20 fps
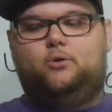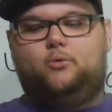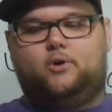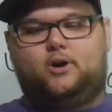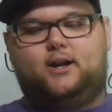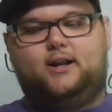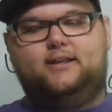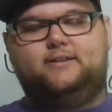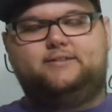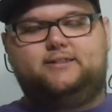
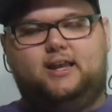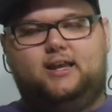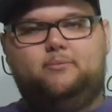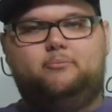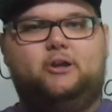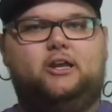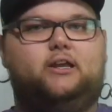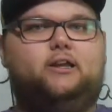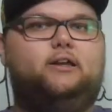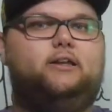whereas
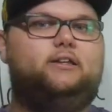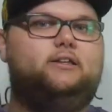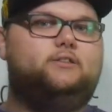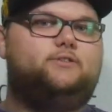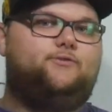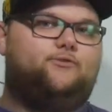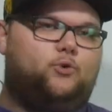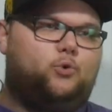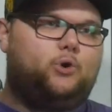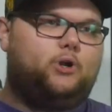Yanmega
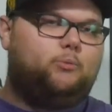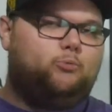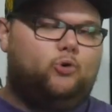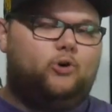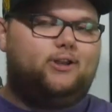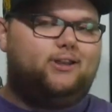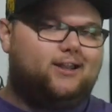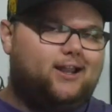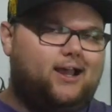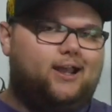is
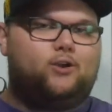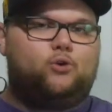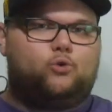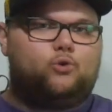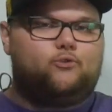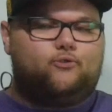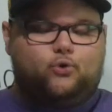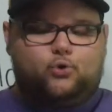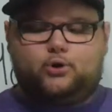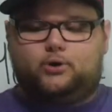40.9
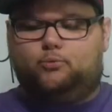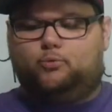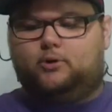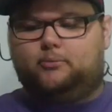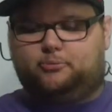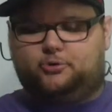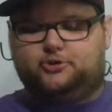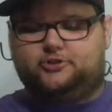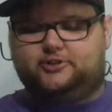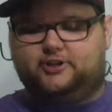or
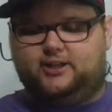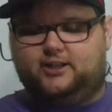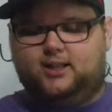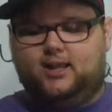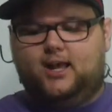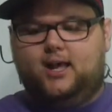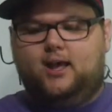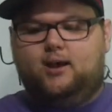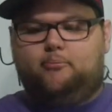41%.